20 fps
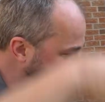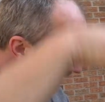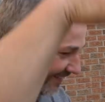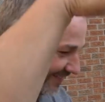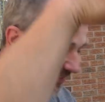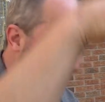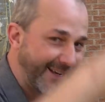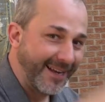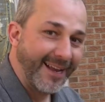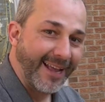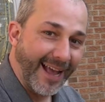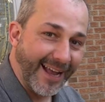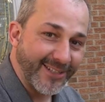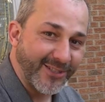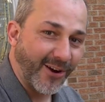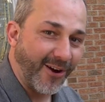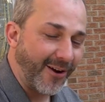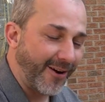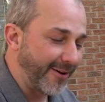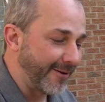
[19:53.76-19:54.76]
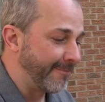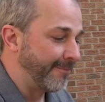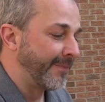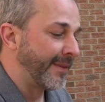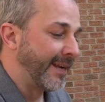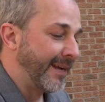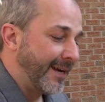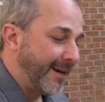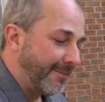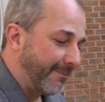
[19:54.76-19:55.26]
that's, that's hard.
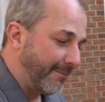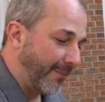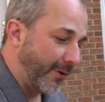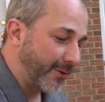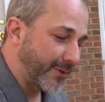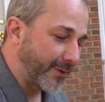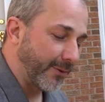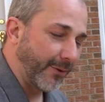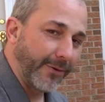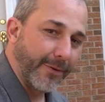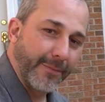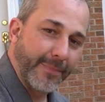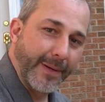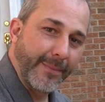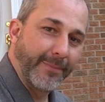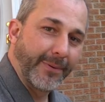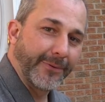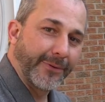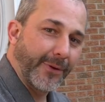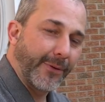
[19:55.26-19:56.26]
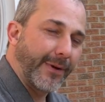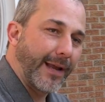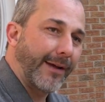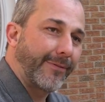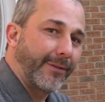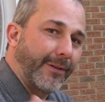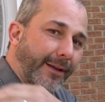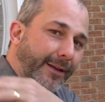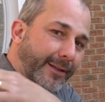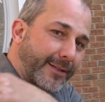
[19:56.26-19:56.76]
Most older people don't have
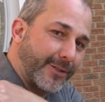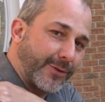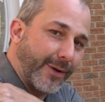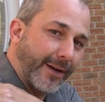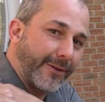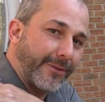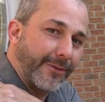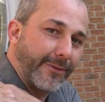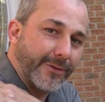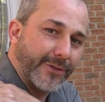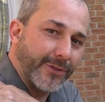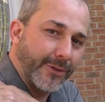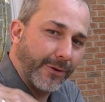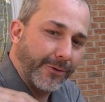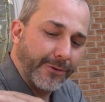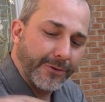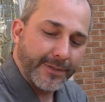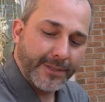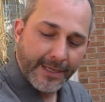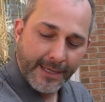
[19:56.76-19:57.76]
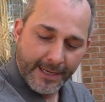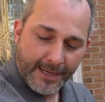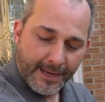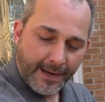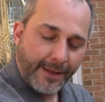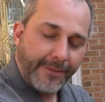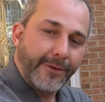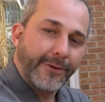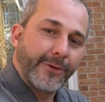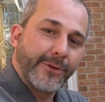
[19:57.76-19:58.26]
a lot of strength in their shoulders
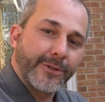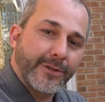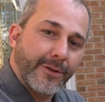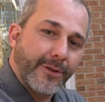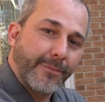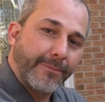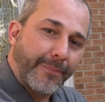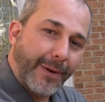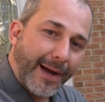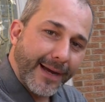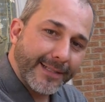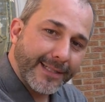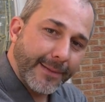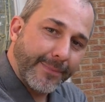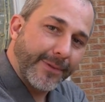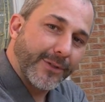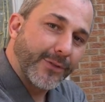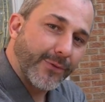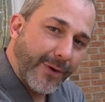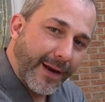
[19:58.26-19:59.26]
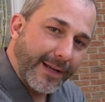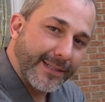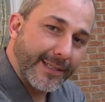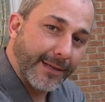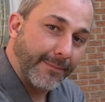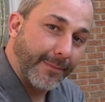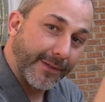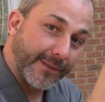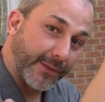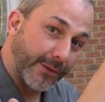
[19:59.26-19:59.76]
and they're using their bicep and
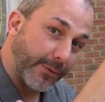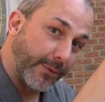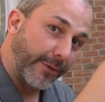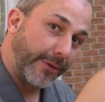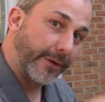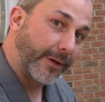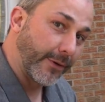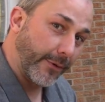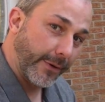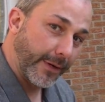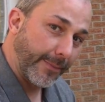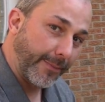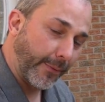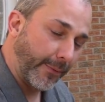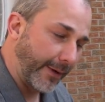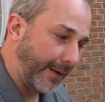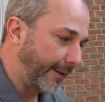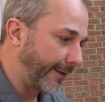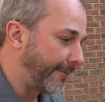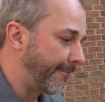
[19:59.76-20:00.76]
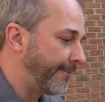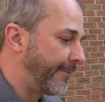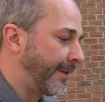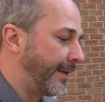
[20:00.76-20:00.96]
tricep muscles when they're going up a railing.